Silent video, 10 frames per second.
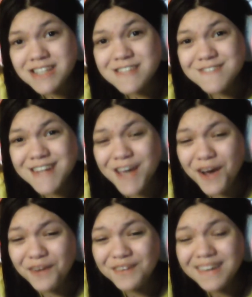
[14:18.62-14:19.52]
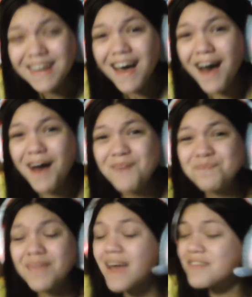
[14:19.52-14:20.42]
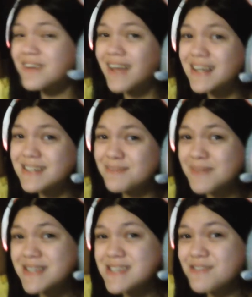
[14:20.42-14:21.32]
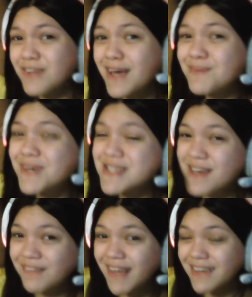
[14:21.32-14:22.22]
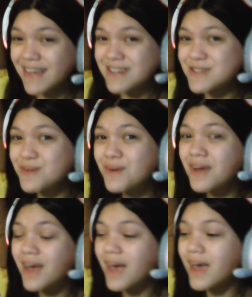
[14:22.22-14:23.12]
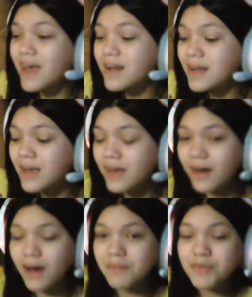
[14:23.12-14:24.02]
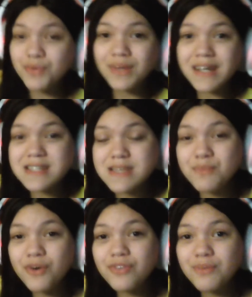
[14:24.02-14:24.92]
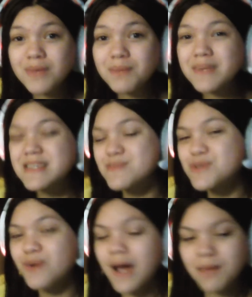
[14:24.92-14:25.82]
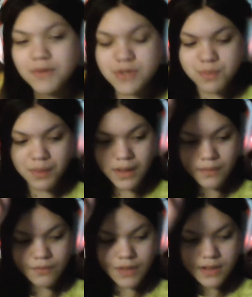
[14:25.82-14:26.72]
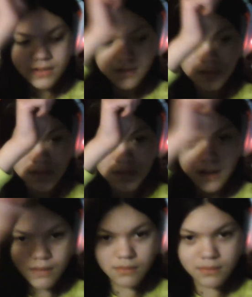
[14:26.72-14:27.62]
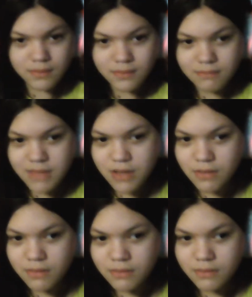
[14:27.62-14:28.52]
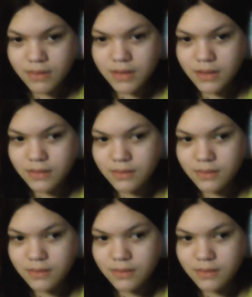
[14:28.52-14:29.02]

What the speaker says: this video. If you liked it, please leave a like because I would like that too, and if you would like to see more from me, please subscribe. There's a button right down here. You gotta,